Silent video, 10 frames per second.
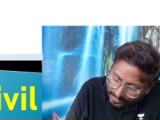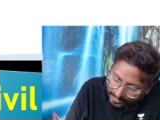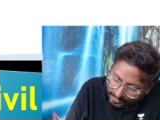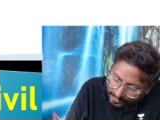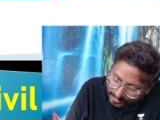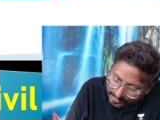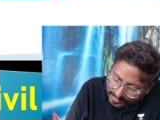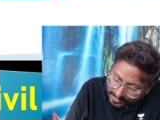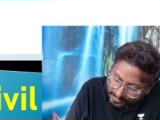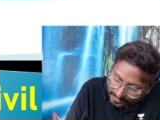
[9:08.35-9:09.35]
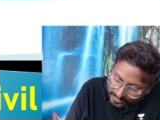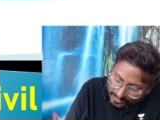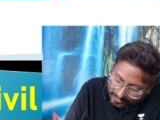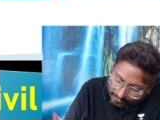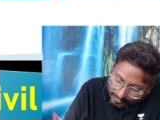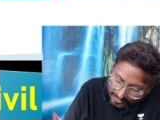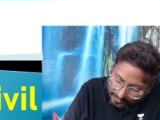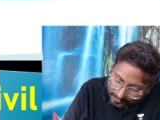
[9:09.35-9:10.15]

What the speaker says: ion concentration of B.